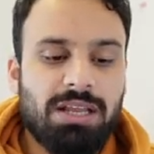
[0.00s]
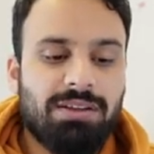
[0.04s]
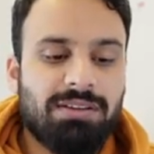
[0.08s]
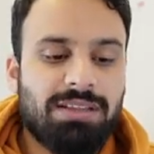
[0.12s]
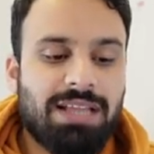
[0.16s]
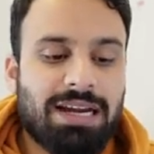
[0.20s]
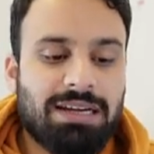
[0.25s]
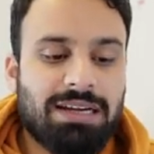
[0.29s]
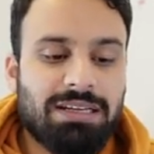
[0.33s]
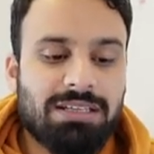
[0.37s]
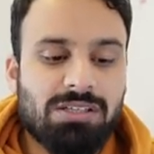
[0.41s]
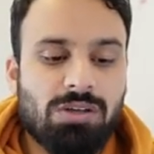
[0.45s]

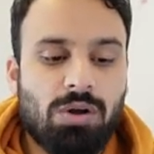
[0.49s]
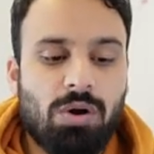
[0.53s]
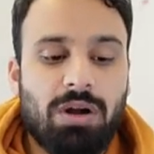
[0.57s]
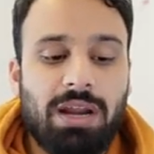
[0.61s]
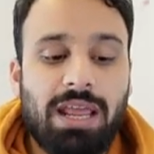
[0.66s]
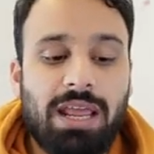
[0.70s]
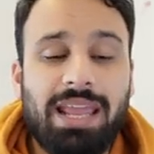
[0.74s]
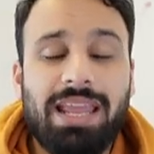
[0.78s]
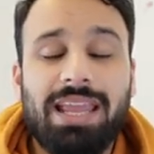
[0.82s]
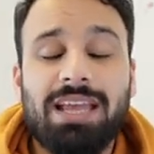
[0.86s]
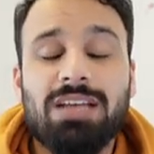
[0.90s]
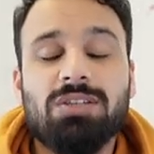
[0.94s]
That is
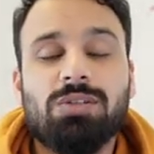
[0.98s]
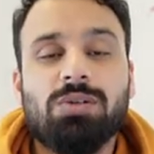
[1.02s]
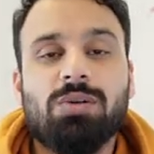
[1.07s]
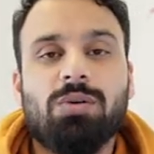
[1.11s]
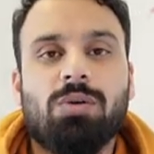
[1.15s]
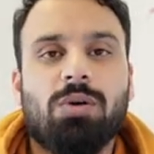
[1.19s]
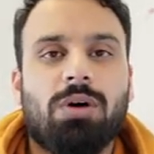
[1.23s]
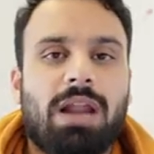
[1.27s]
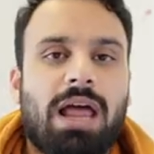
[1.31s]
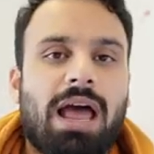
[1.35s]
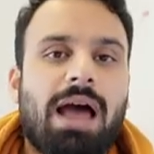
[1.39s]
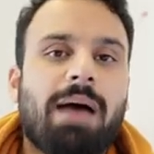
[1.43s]
called ASO
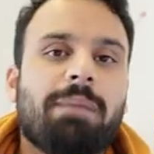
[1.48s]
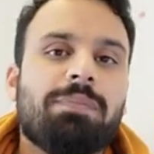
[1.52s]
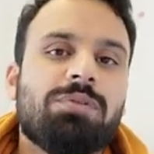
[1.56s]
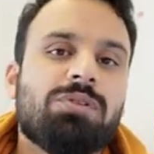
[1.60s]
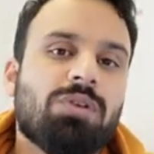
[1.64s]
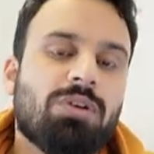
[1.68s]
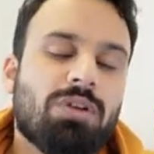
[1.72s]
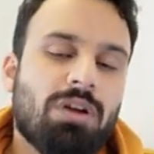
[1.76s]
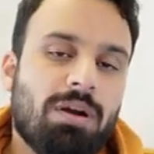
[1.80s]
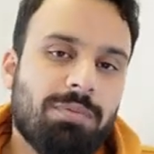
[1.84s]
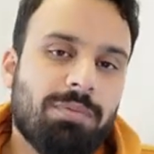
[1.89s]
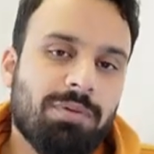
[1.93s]
or App
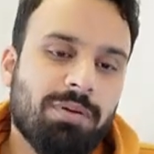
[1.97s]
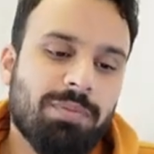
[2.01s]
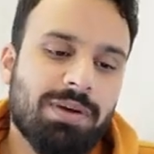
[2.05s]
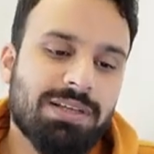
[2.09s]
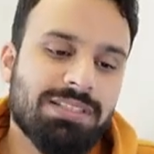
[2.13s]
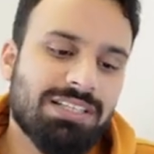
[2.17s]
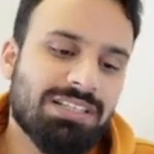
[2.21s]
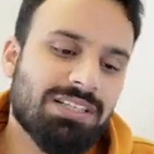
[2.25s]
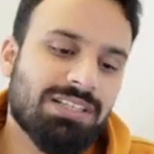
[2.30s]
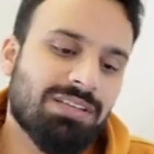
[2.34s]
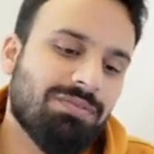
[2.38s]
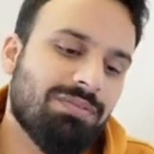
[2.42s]
Store
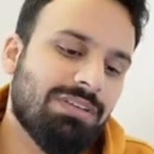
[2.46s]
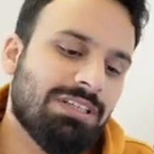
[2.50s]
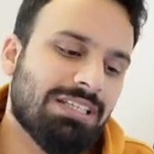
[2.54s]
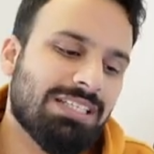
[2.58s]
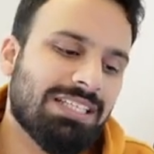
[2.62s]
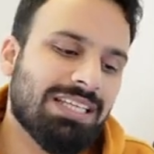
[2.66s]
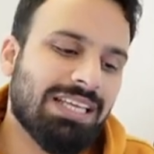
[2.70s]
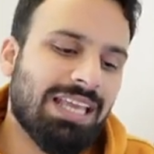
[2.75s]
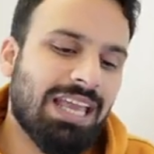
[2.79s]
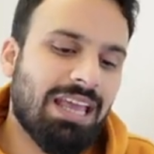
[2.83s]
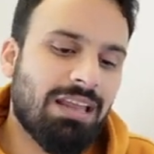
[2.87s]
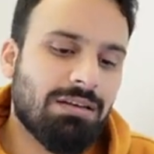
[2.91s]
Optimization, which is
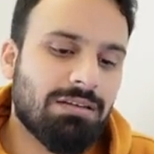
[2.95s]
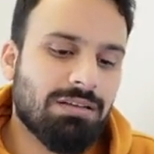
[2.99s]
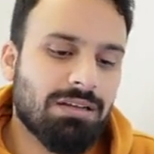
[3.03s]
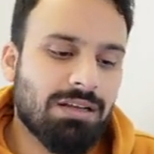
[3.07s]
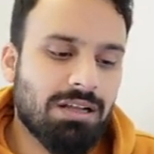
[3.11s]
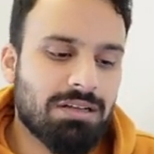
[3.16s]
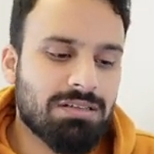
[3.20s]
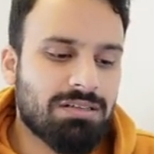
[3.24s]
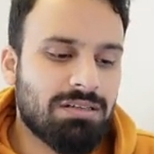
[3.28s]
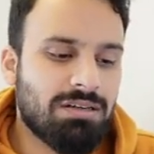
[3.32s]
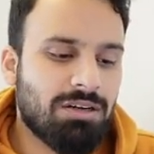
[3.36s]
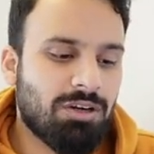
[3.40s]
again
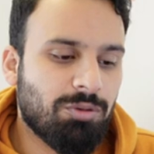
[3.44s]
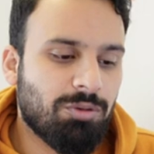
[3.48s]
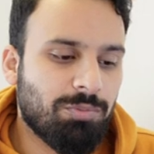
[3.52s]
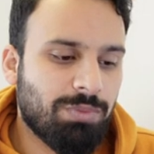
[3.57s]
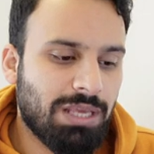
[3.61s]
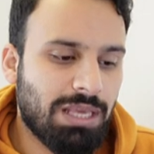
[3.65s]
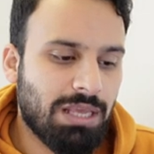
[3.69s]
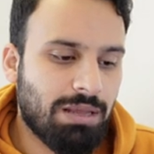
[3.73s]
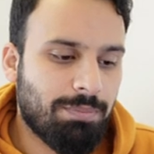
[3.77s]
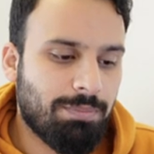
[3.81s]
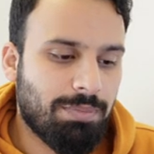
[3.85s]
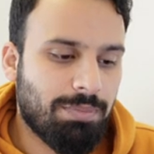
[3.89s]
considered to
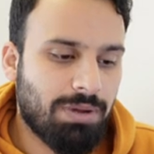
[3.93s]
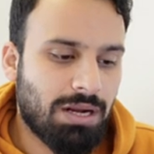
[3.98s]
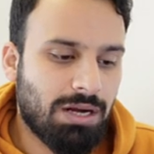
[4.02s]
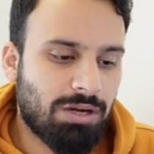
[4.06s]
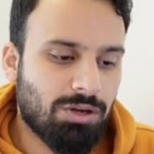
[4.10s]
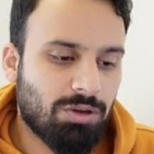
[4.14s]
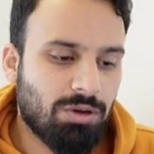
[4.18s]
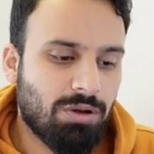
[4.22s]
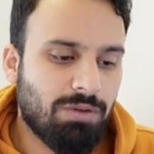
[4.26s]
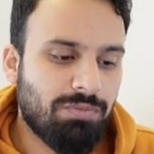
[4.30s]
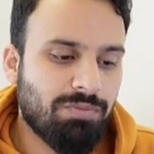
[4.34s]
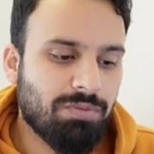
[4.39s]
be a part
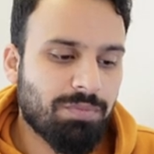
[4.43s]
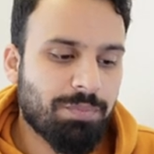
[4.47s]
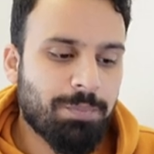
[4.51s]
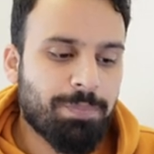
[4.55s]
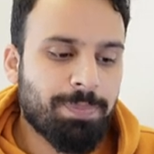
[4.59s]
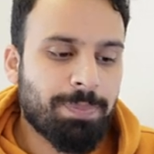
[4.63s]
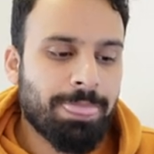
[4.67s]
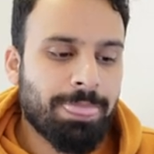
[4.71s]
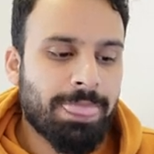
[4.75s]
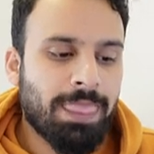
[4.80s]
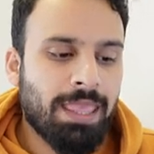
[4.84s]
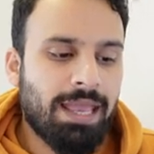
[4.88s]
of
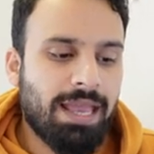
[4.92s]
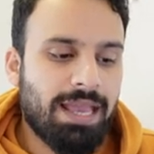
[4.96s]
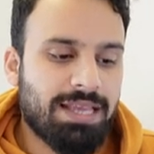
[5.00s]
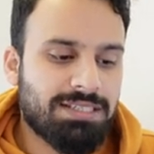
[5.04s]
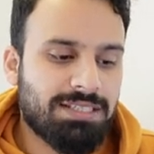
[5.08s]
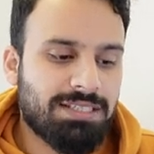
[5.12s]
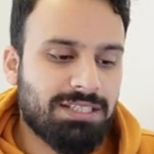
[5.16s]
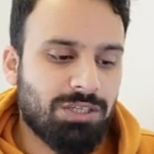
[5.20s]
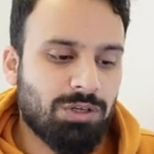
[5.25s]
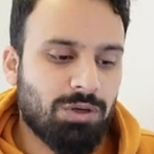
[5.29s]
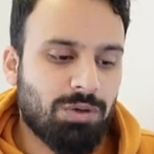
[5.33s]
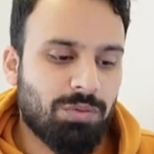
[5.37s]

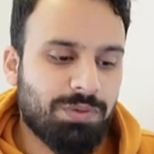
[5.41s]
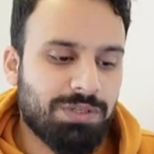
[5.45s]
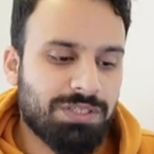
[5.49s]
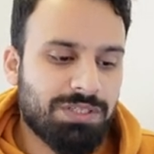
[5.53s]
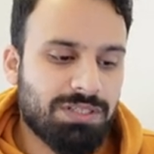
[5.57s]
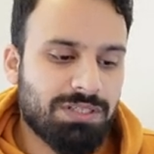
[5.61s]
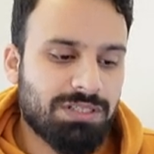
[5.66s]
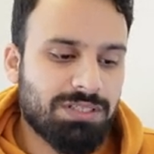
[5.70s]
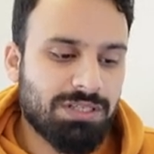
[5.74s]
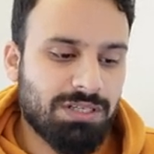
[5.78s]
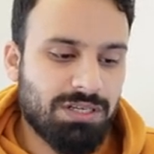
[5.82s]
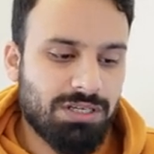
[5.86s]
SEO, which
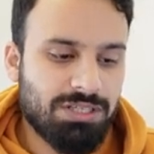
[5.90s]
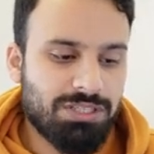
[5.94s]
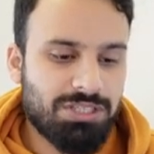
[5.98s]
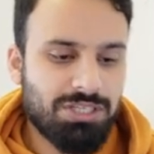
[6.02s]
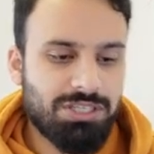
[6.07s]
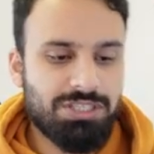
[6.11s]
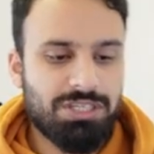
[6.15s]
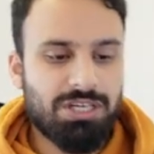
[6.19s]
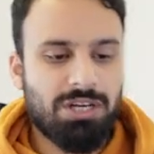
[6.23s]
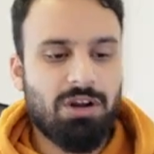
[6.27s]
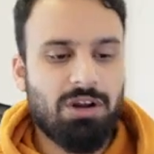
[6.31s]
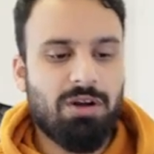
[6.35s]
is Search
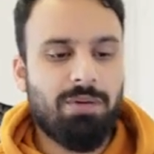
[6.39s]
Engine